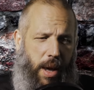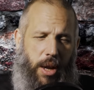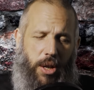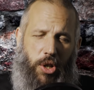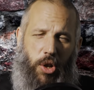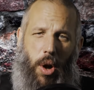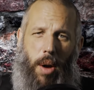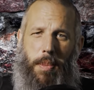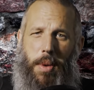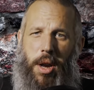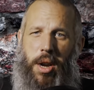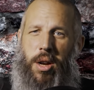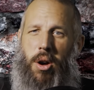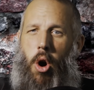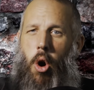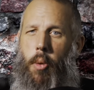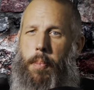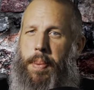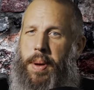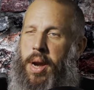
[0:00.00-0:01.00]
So I'm going to
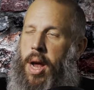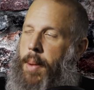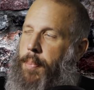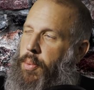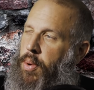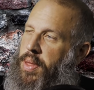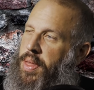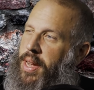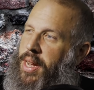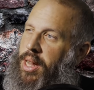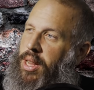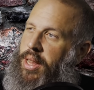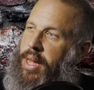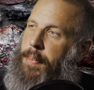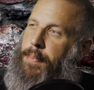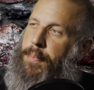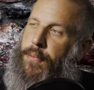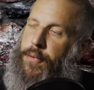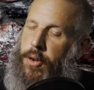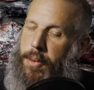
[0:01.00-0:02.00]
open up with a
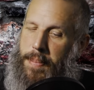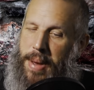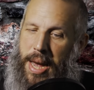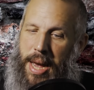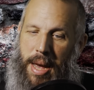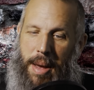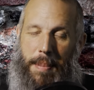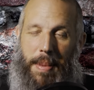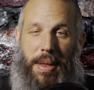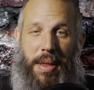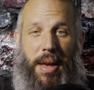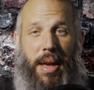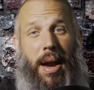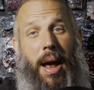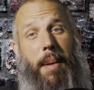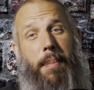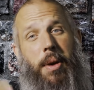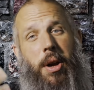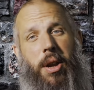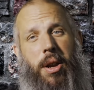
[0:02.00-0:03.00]
clip from him and then
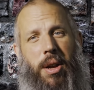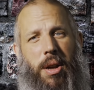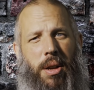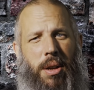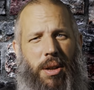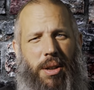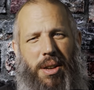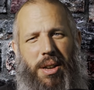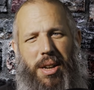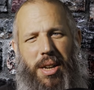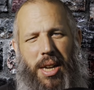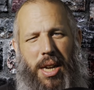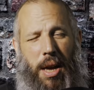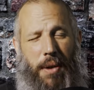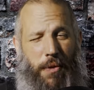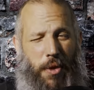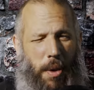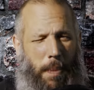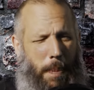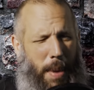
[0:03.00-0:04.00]
I'm going to
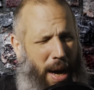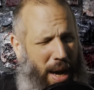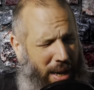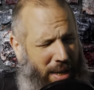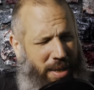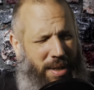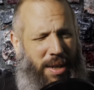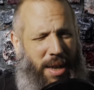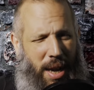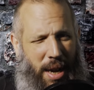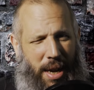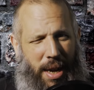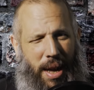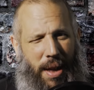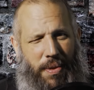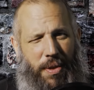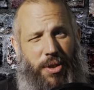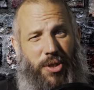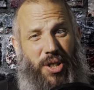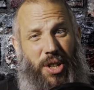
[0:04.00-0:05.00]
give you my take
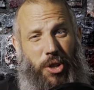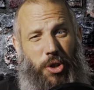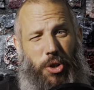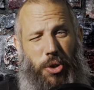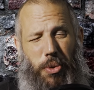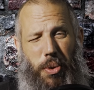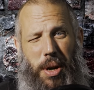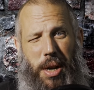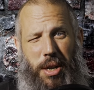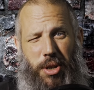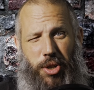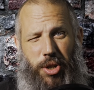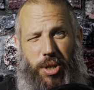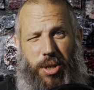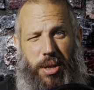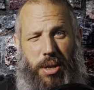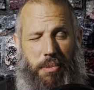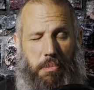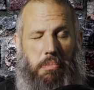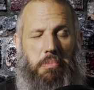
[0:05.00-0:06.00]
on the
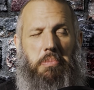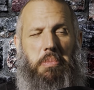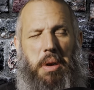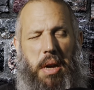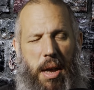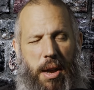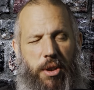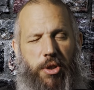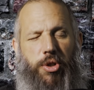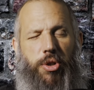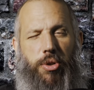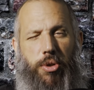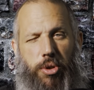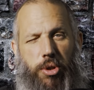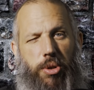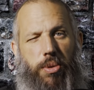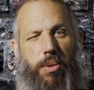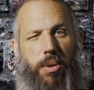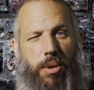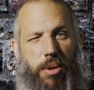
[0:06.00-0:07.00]
situation as
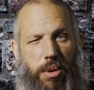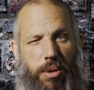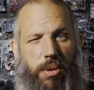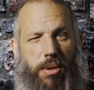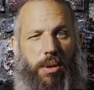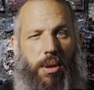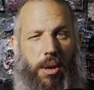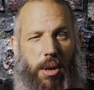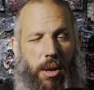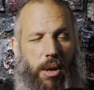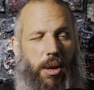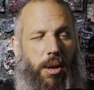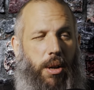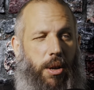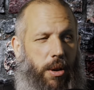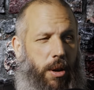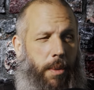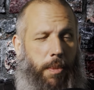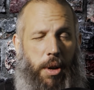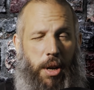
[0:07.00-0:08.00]
usual.
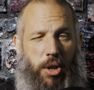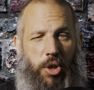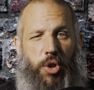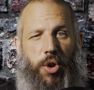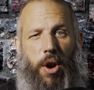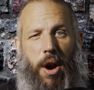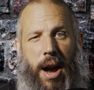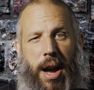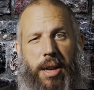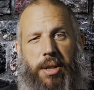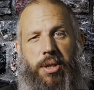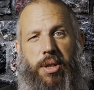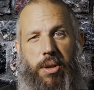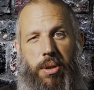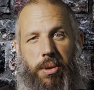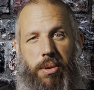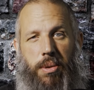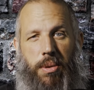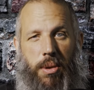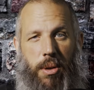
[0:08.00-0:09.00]
Or I'm going to try
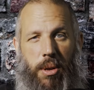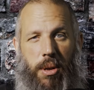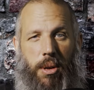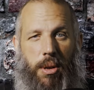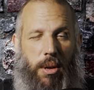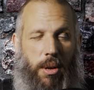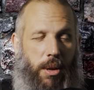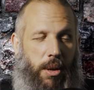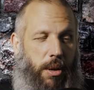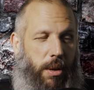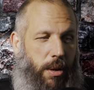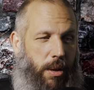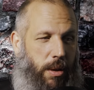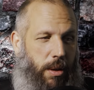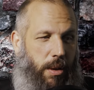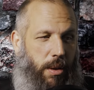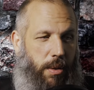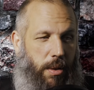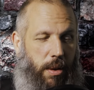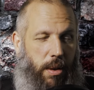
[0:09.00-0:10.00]
to
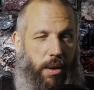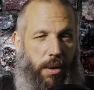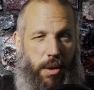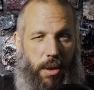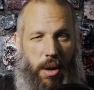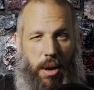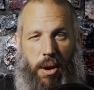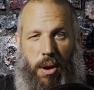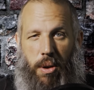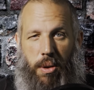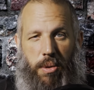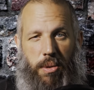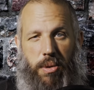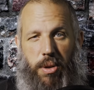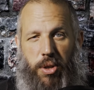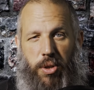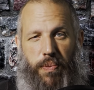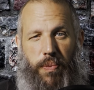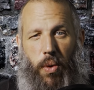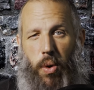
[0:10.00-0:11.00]
you know,
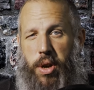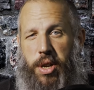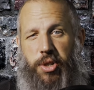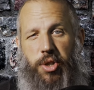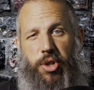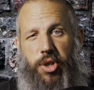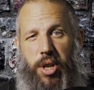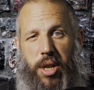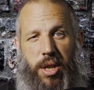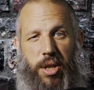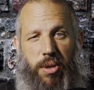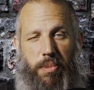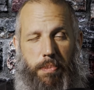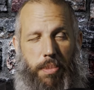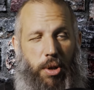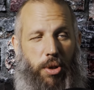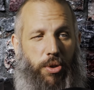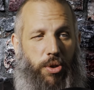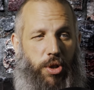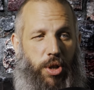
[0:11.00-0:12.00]
this voice shit is
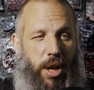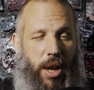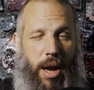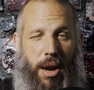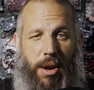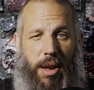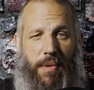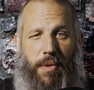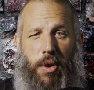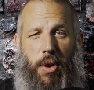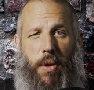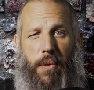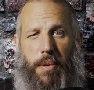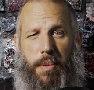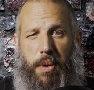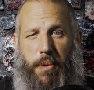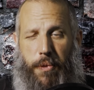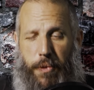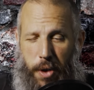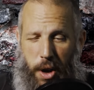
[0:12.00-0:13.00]
bullshit. I don't even know if
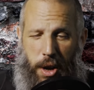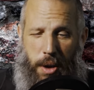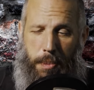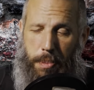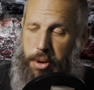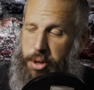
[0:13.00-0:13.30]
I'm going to fucking